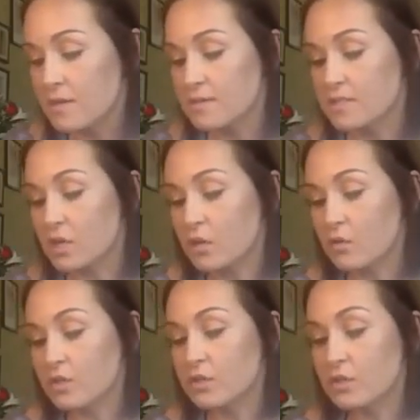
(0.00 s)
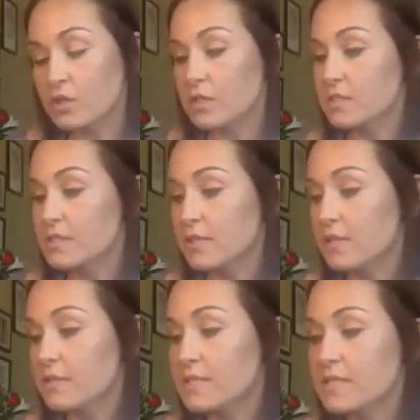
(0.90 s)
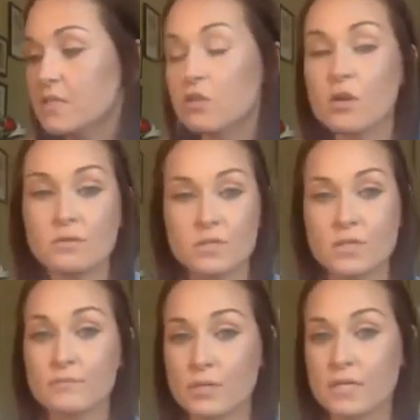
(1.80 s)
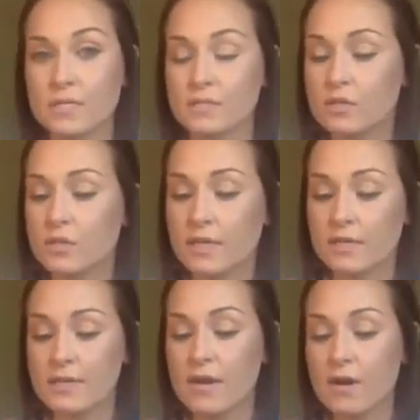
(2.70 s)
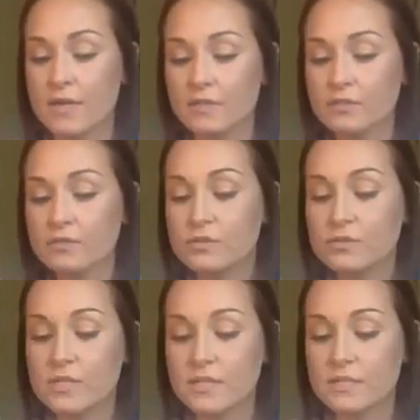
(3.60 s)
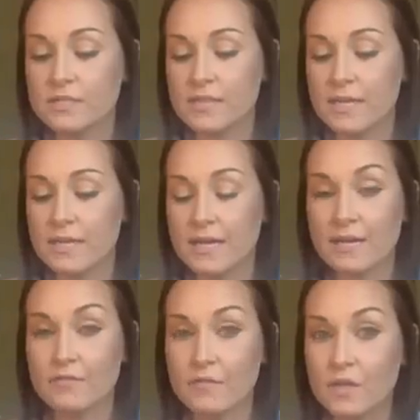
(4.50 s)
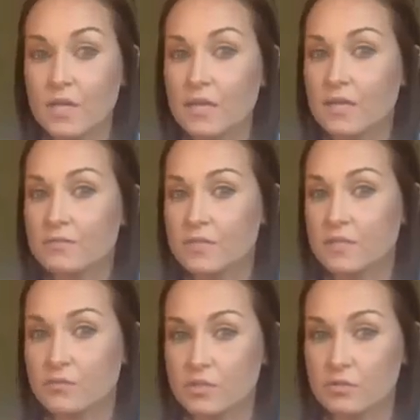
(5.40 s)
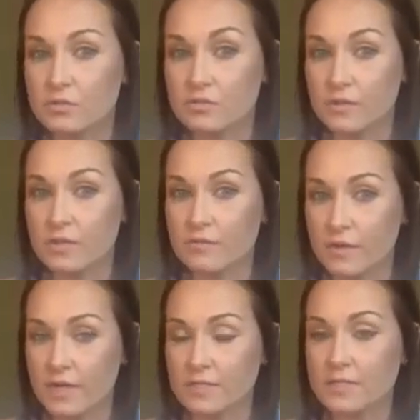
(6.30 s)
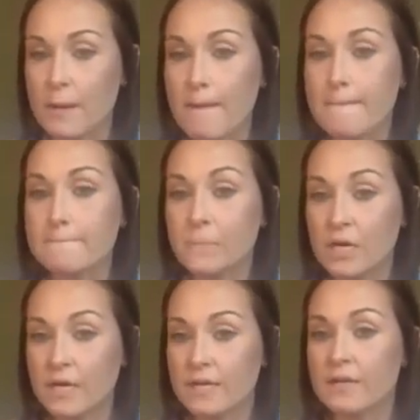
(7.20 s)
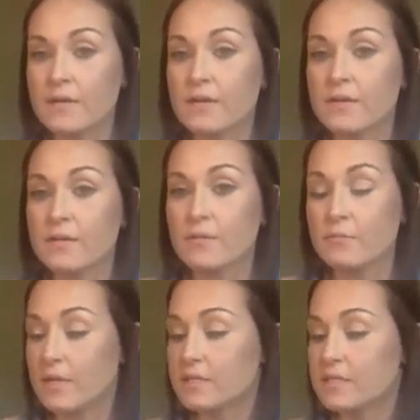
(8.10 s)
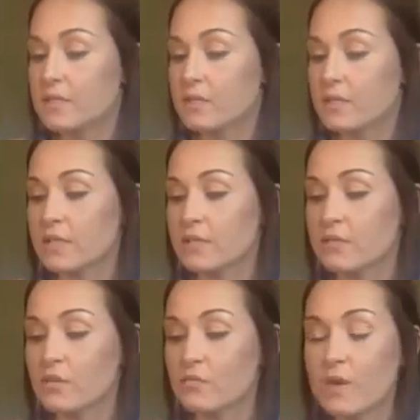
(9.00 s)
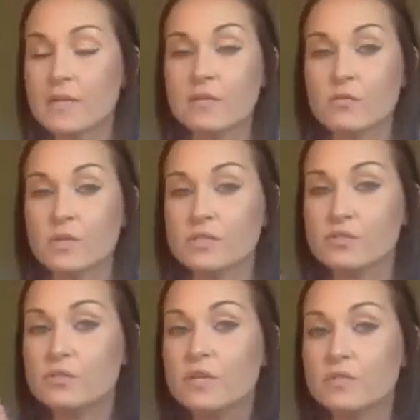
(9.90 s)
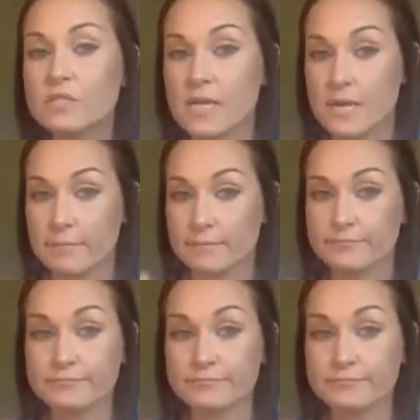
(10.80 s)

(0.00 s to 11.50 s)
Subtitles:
So you're going to see, this is a long-term product. Okay. Now I do use this and I feel like I've seen results very fast, but basically the retinoids, you give it time.